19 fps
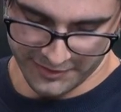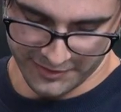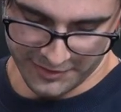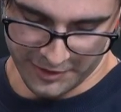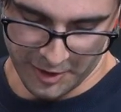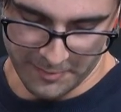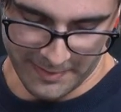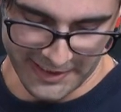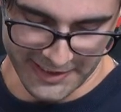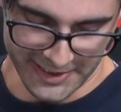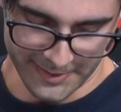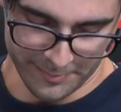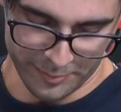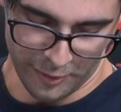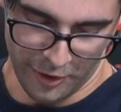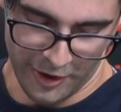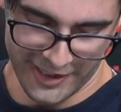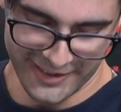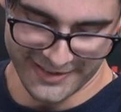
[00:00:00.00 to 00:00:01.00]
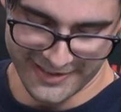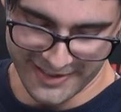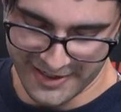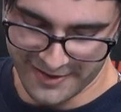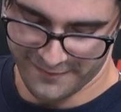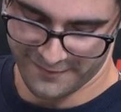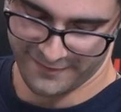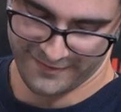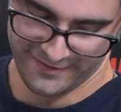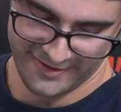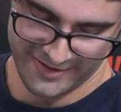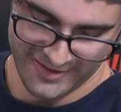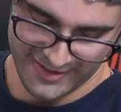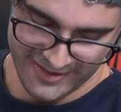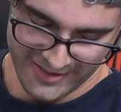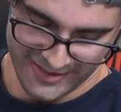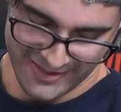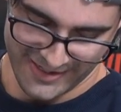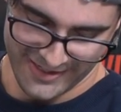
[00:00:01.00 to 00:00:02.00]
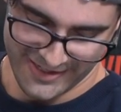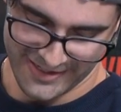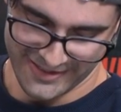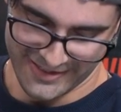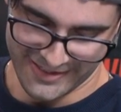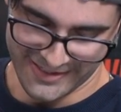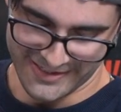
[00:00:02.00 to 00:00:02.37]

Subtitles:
Don't be surprised if the